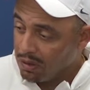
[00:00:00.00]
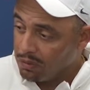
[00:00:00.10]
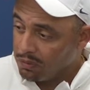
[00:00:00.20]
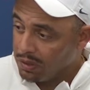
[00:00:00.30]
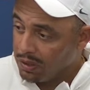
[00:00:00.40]
you
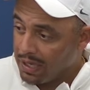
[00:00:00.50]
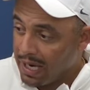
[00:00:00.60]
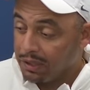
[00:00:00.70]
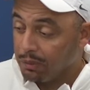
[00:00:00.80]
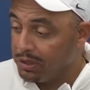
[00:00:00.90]
know, you're
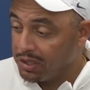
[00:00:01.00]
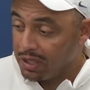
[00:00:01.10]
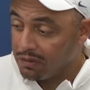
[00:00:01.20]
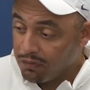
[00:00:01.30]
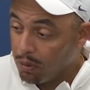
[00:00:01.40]
going to be
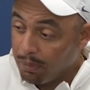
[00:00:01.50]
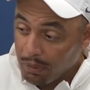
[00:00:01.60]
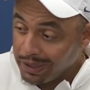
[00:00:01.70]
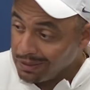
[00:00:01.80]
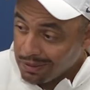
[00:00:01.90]
chasing 4
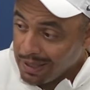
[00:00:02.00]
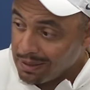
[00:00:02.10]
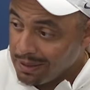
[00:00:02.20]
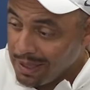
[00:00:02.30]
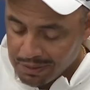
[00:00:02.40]
points
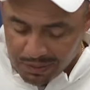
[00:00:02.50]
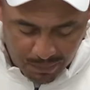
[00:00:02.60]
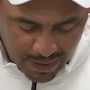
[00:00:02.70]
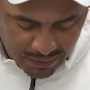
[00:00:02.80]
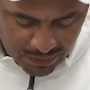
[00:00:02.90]
at
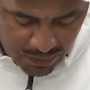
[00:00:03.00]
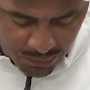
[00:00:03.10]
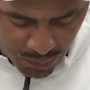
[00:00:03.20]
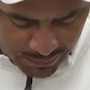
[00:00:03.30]
some